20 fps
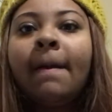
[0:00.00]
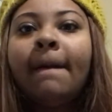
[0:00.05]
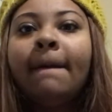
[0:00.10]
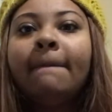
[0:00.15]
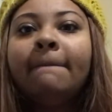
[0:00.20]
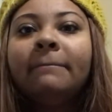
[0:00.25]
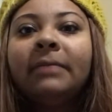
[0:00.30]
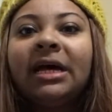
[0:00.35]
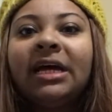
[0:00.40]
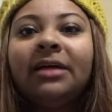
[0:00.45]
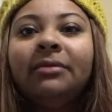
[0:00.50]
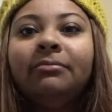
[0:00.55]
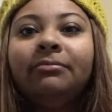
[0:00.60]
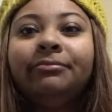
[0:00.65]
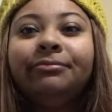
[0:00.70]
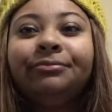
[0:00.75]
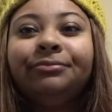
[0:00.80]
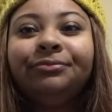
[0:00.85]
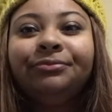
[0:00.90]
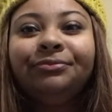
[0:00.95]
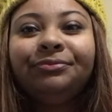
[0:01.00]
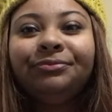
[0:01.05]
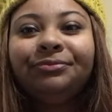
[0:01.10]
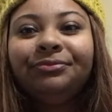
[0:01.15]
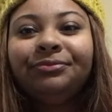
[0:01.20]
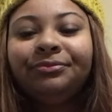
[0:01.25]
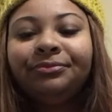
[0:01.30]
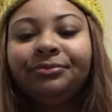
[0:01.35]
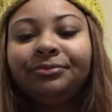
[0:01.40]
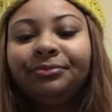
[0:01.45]
But
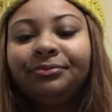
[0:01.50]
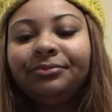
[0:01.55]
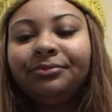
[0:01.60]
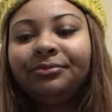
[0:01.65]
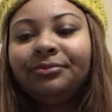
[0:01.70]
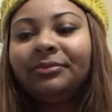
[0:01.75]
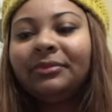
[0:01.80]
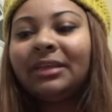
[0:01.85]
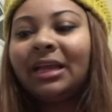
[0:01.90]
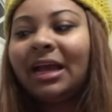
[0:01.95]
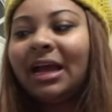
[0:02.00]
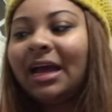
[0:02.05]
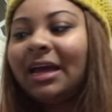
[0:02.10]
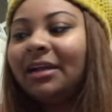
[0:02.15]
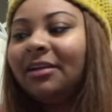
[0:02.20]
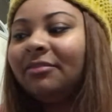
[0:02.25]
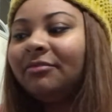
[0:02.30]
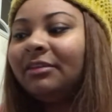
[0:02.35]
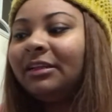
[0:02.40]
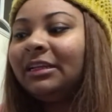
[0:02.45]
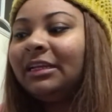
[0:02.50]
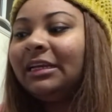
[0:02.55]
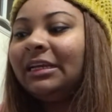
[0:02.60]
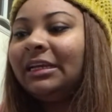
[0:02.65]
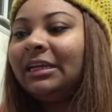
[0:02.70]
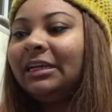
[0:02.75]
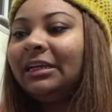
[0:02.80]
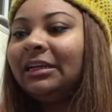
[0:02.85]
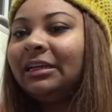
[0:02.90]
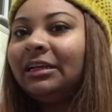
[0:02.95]
I didn't
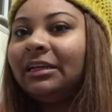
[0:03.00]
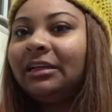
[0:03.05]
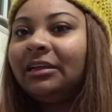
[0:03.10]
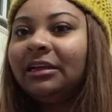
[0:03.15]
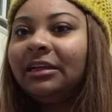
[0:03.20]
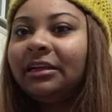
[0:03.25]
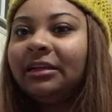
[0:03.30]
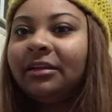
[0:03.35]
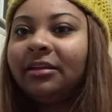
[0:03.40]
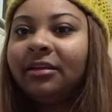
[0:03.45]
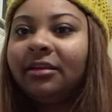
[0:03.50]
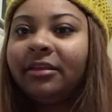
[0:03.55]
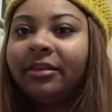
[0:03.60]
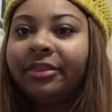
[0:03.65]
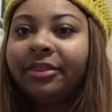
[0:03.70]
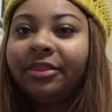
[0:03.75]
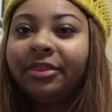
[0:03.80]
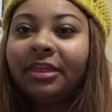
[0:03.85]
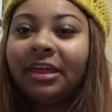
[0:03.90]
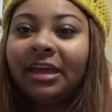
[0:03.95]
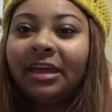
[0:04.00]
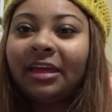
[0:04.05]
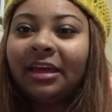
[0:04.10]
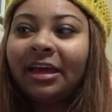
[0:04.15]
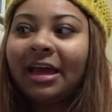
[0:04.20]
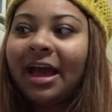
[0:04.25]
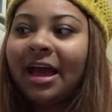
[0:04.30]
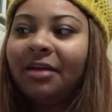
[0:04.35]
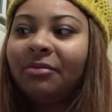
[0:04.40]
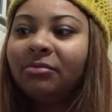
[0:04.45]
really
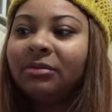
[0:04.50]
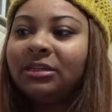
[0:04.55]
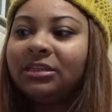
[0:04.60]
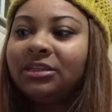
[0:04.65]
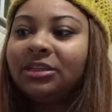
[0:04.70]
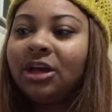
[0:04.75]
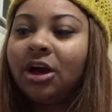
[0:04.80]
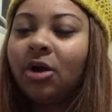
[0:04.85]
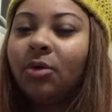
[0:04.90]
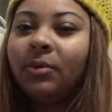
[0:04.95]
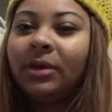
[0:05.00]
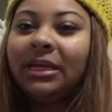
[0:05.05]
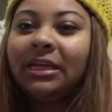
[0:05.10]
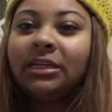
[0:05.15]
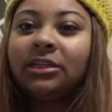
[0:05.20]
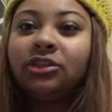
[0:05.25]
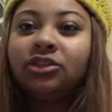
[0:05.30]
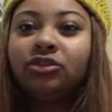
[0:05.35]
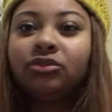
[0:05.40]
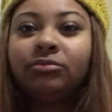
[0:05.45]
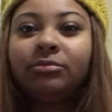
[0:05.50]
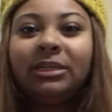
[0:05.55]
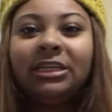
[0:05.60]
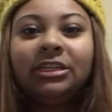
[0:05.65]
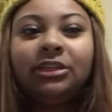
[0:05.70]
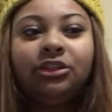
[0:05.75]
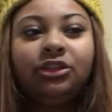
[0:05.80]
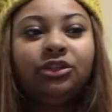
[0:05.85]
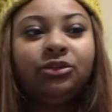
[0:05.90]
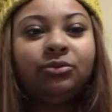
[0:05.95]
think I was going to be
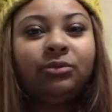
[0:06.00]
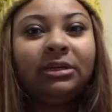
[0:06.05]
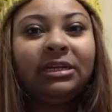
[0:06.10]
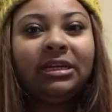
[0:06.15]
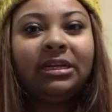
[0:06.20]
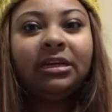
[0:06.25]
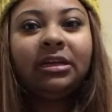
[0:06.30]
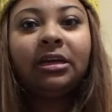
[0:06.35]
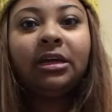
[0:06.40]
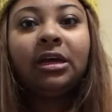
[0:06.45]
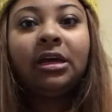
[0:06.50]
doing